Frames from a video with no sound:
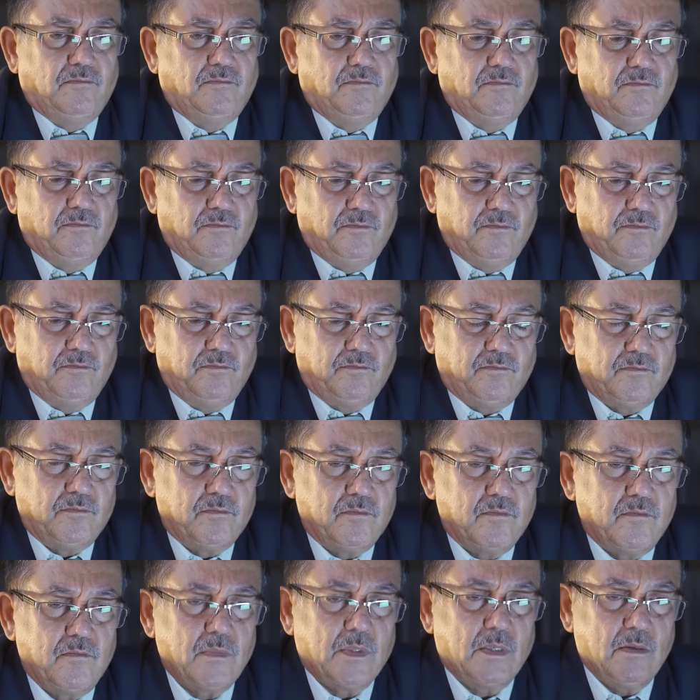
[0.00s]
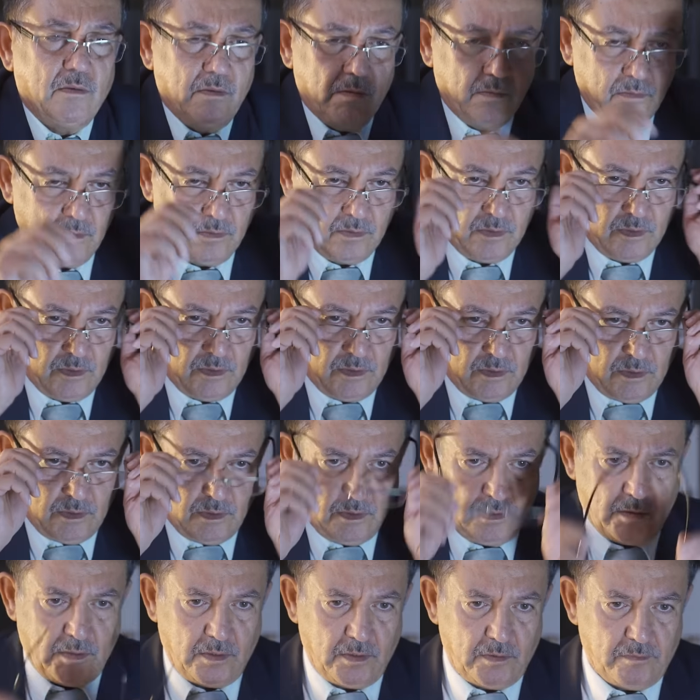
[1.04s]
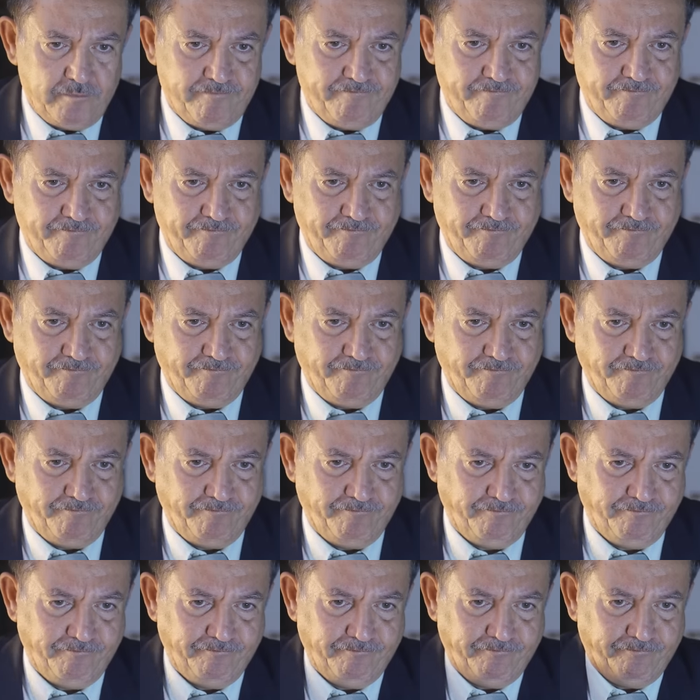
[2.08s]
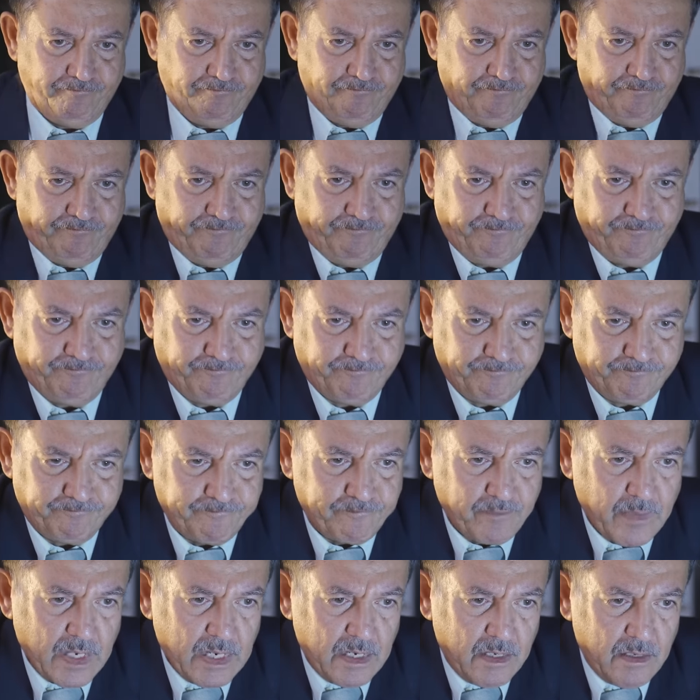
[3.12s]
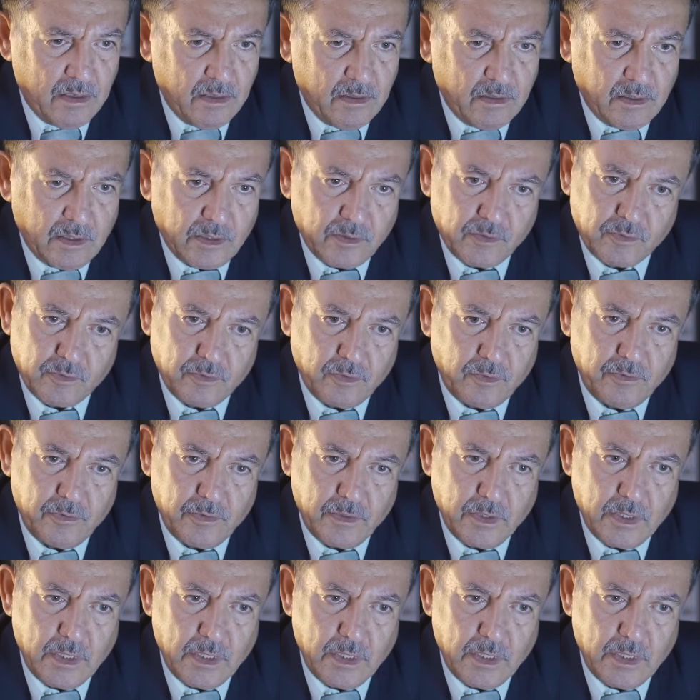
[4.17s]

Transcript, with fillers: All of this culminates in an increasing uncertainty and unease about what the future will